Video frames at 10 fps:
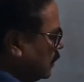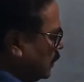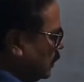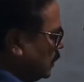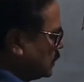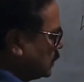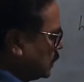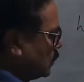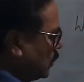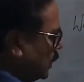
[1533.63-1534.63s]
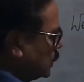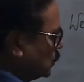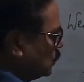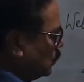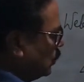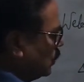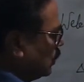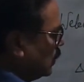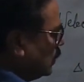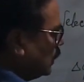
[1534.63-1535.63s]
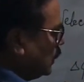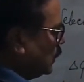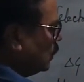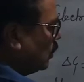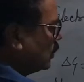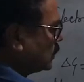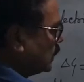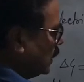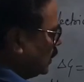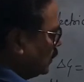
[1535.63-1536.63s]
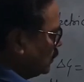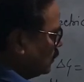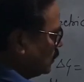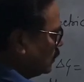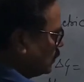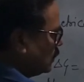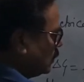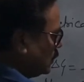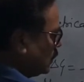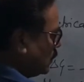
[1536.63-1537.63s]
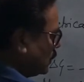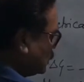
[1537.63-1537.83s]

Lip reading: is equal to E naught cell. So